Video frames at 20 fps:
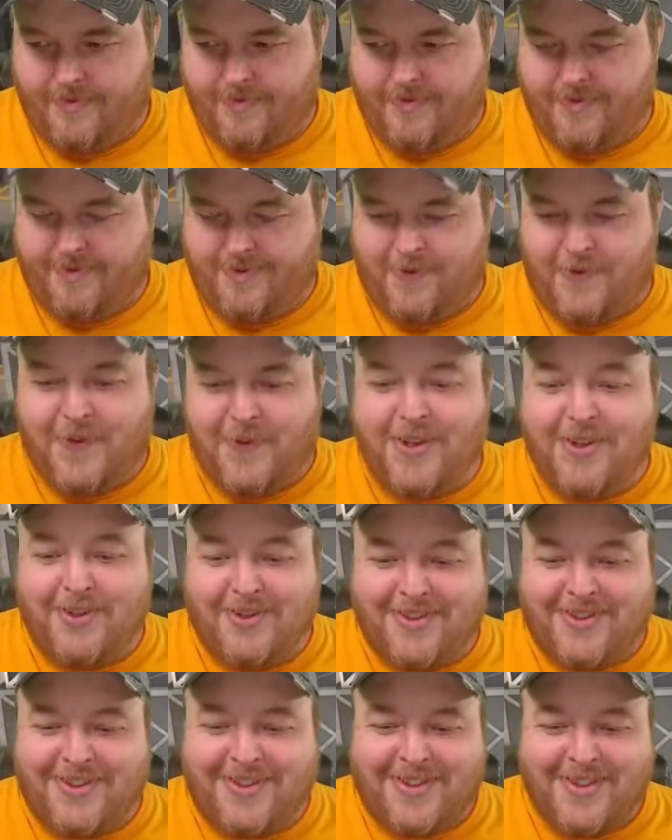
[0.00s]

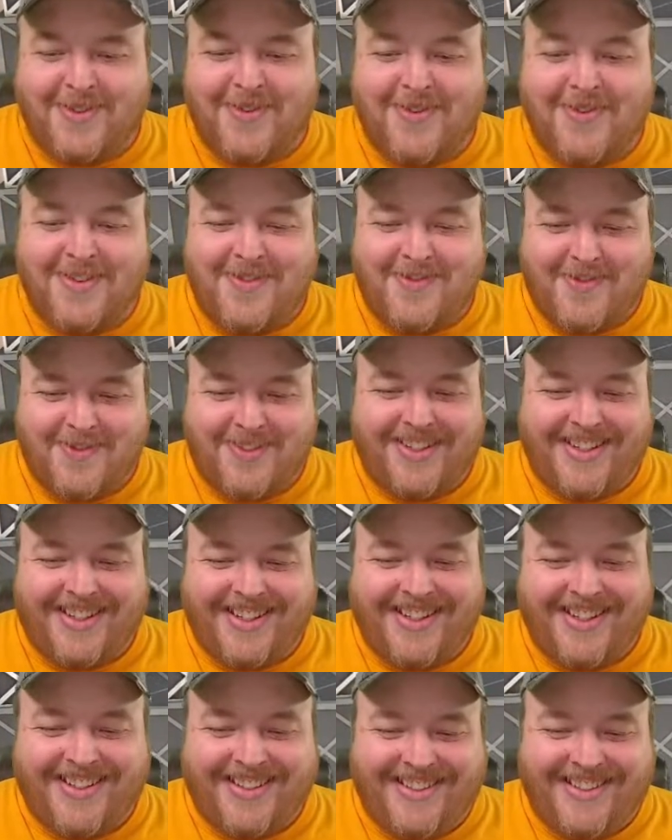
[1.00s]
Feels
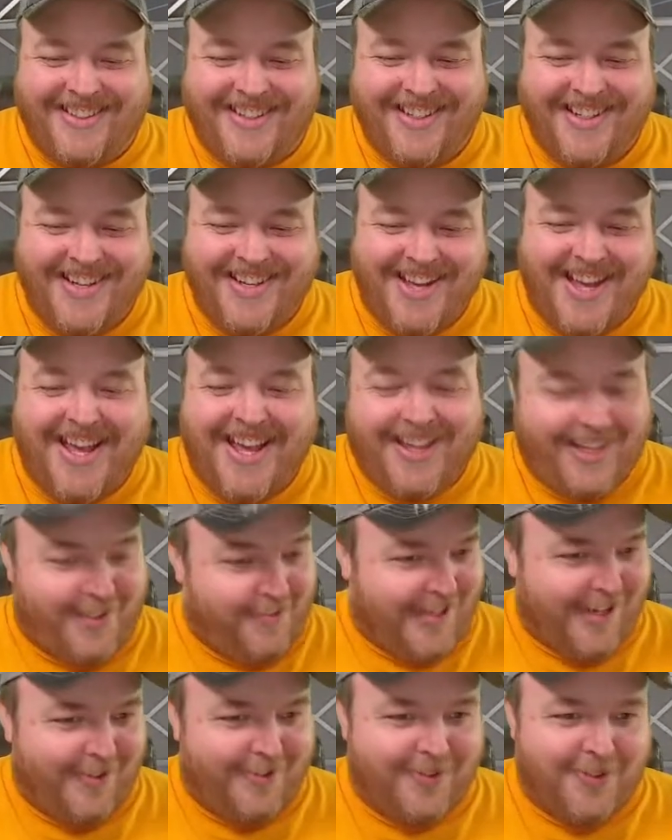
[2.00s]
terrific. That's
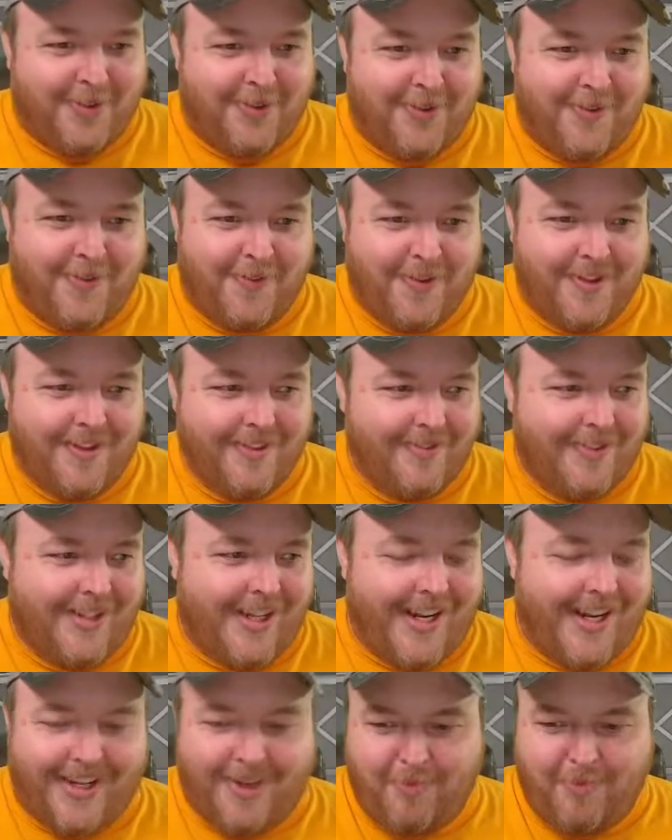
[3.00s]
what I was going for.
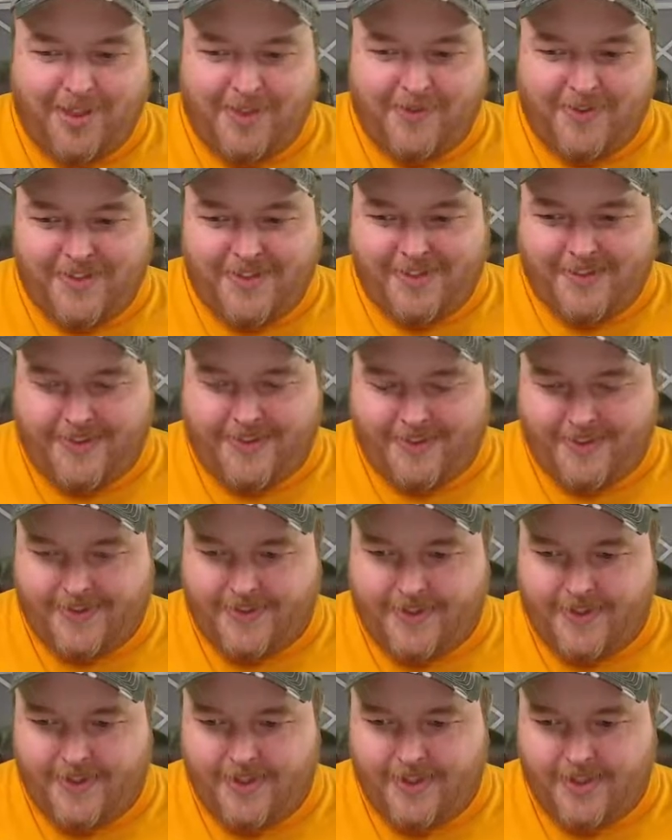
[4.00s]
Glad I could be of
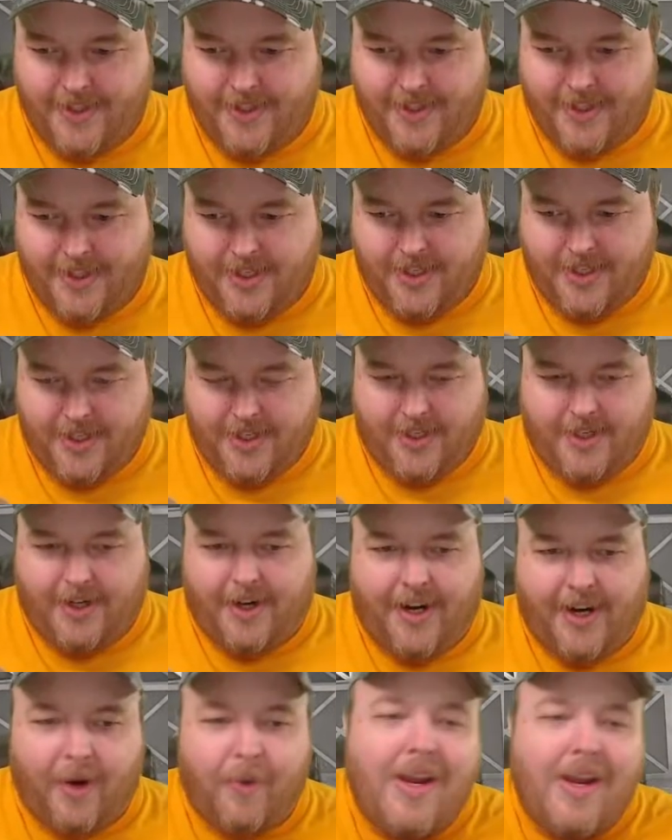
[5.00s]
assistance. All
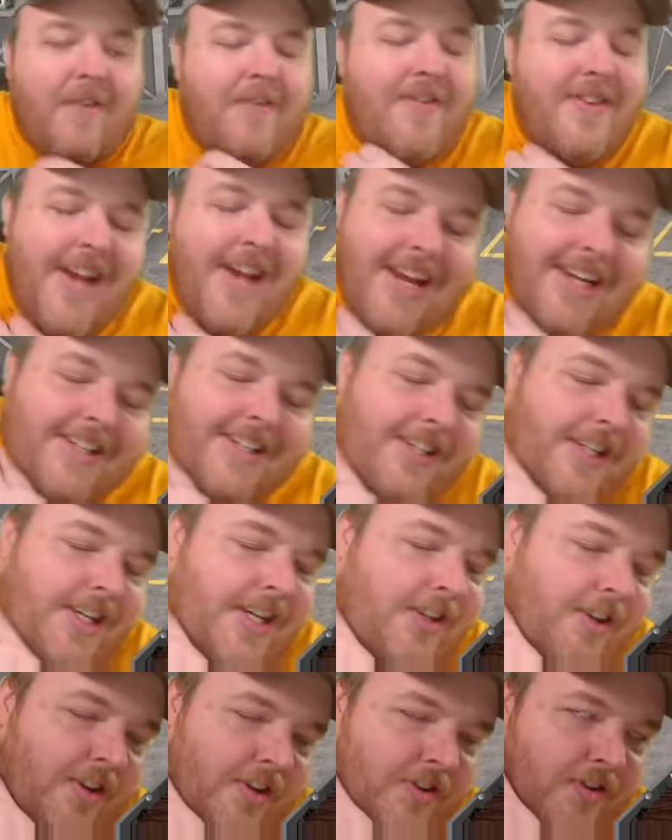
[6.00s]
right, we have
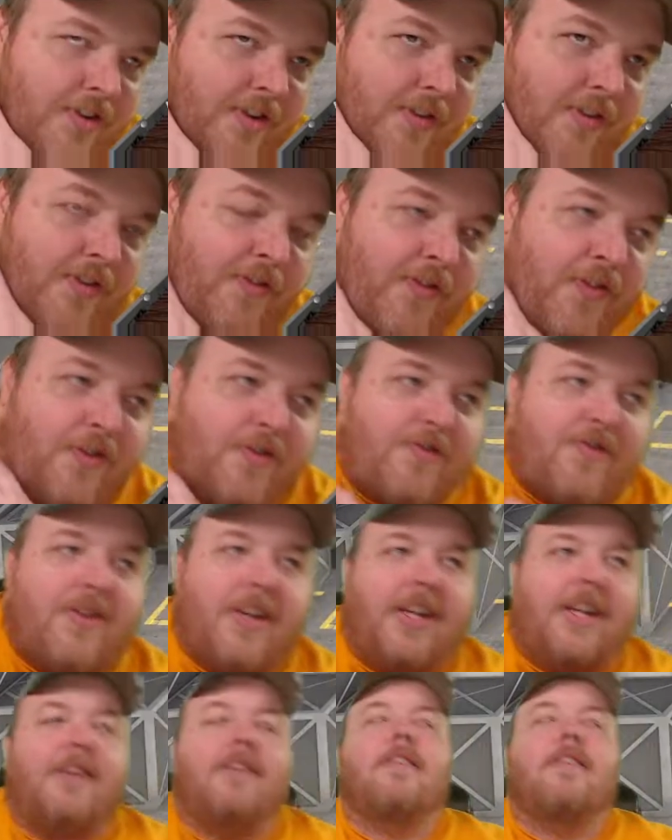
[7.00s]
1,930.